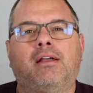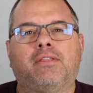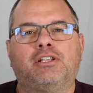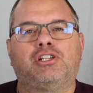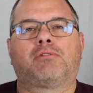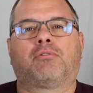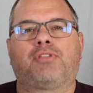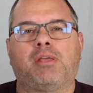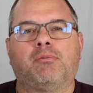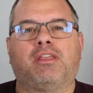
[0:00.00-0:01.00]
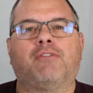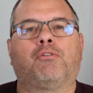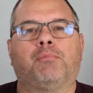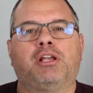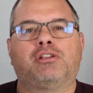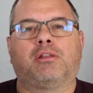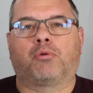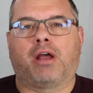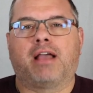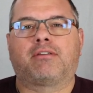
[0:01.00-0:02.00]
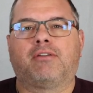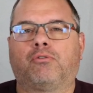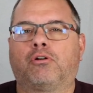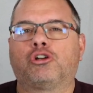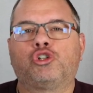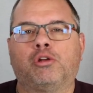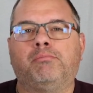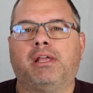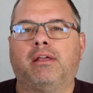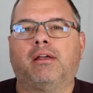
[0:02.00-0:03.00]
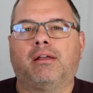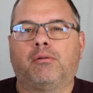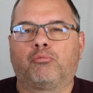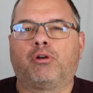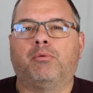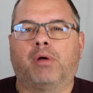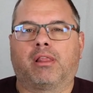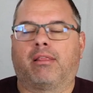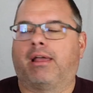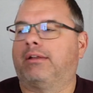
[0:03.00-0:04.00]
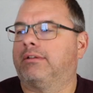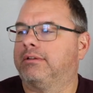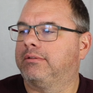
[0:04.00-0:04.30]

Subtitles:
The general theme of the information that we're asking for should be pretty well aligned.